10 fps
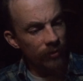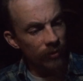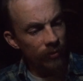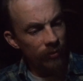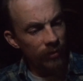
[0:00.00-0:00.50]

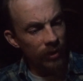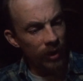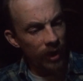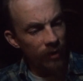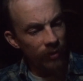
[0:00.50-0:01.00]
through the
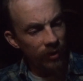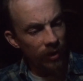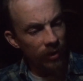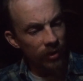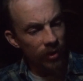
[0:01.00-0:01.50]
line with
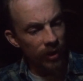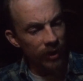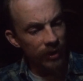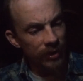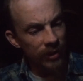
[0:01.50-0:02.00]
our
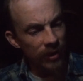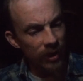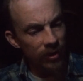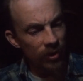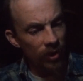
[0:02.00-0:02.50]
trays and
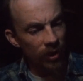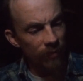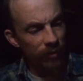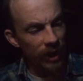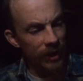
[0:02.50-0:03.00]
then took our
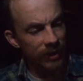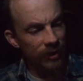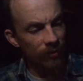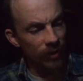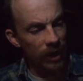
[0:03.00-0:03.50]

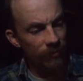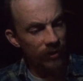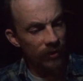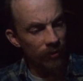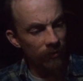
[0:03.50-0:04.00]
plastic
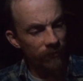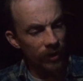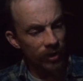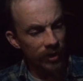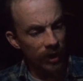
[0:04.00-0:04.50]
wrapped tuna
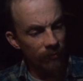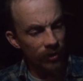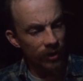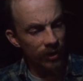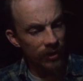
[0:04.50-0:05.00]
fish
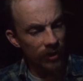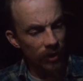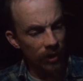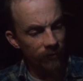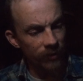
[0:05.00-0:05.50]
sandwiches and
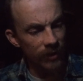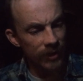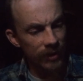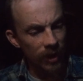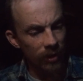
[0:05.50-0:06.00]
coffee in
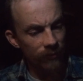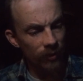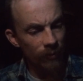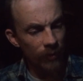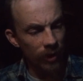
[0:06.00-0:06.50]

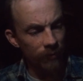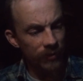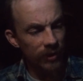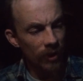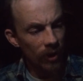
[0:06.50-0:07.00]
styrofoam
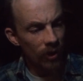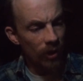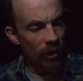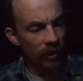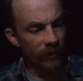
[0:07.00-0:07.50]
cups
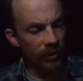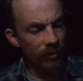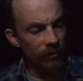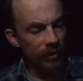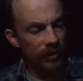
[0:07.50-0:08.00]
over
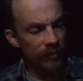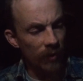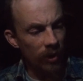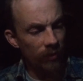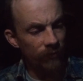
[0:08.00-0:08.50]
to a
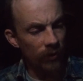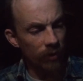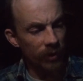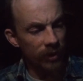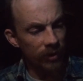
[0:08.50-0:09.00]
small
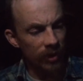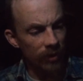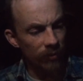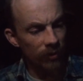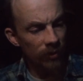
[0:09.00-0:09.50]
formica
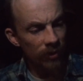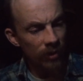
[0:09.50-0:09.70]
table.